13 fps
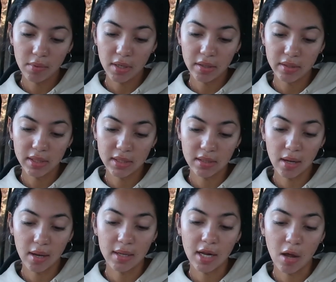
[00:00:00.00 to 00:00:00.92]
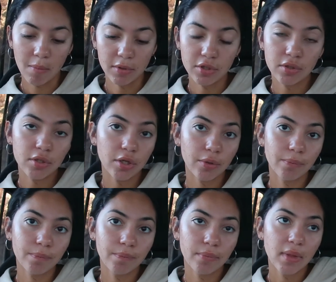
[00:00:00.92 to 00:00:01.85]
worth is not in how much you do.
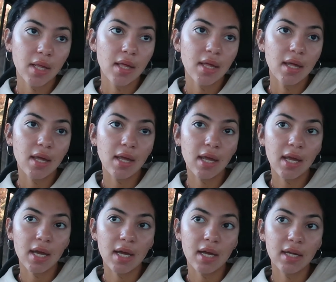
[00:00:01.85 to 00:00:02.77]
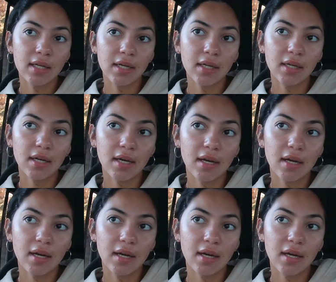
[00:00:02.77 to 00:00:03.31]
And